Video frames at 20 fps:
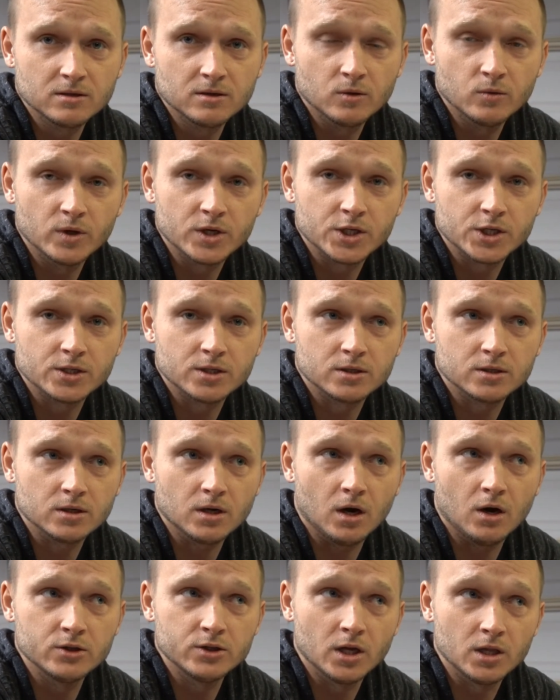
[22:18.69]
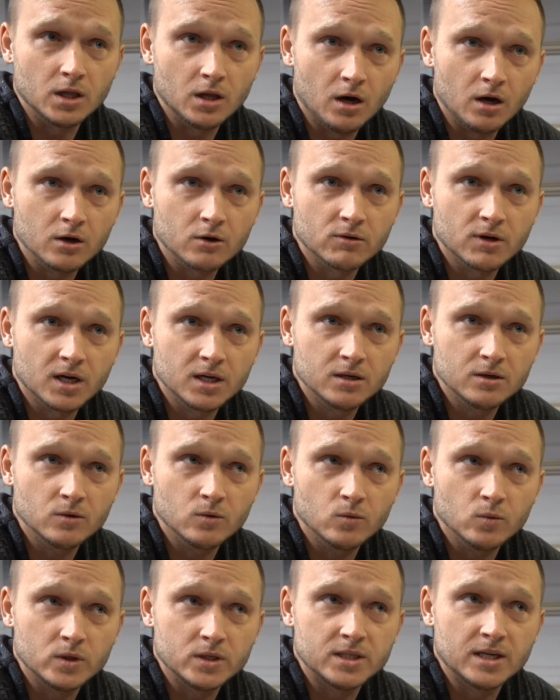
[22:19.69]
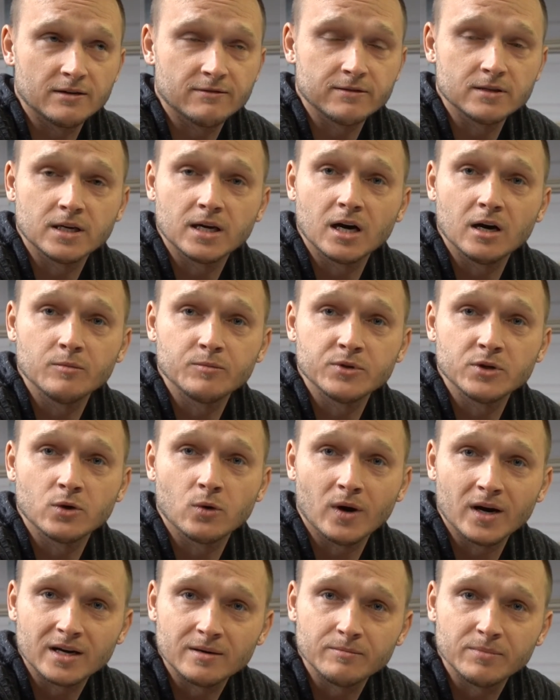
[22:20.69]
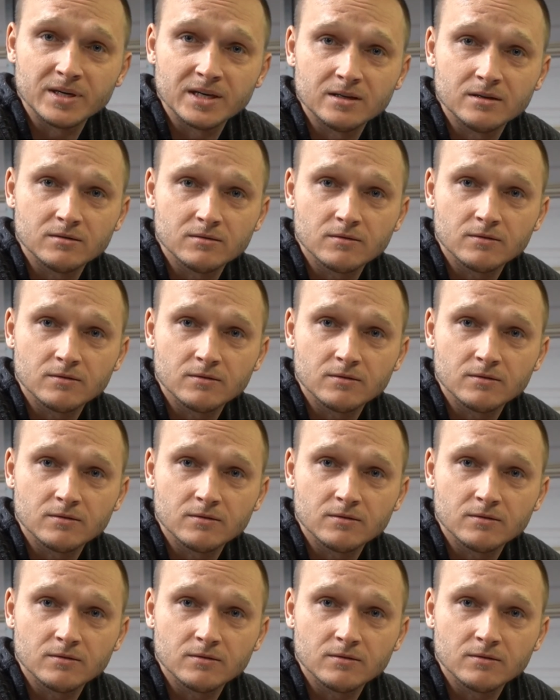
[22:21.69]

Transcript: which on the long run would definitely help you quite a bit